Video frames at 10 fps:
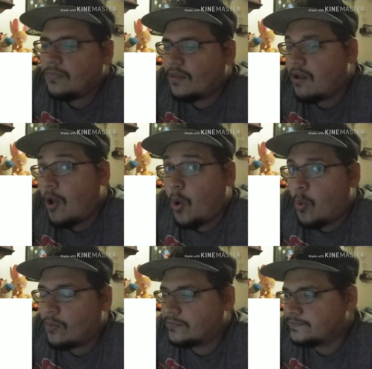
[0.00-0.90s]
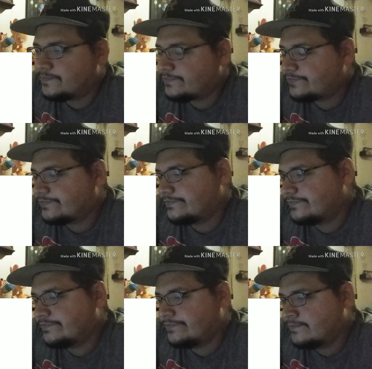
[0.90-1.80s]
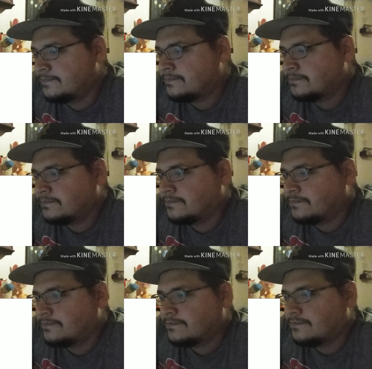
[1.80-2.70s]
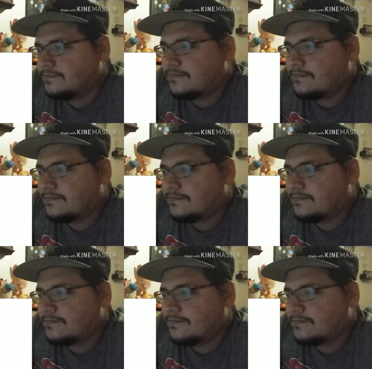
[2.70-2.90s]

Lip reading: No one is speaking in this clip.